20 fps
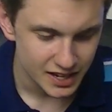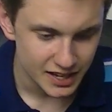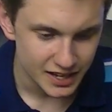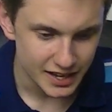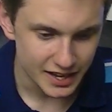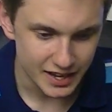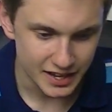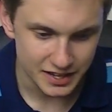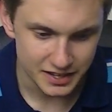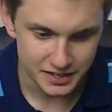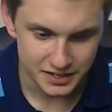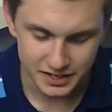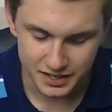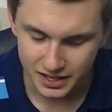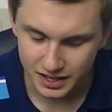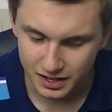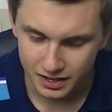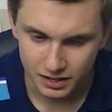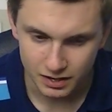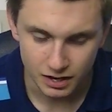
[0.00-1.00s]
And
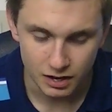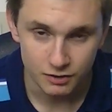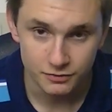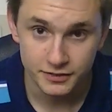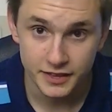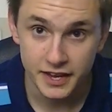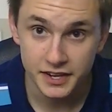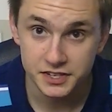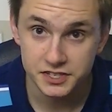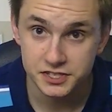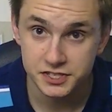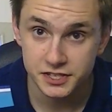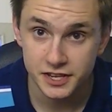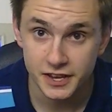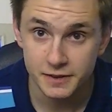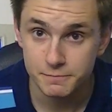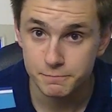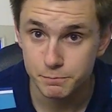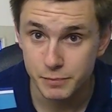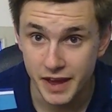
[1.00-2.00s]
all thanks to
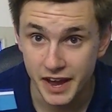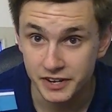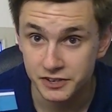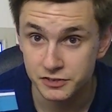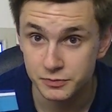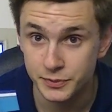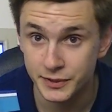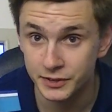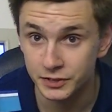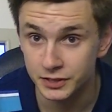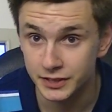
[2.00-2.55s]
that Packard Bell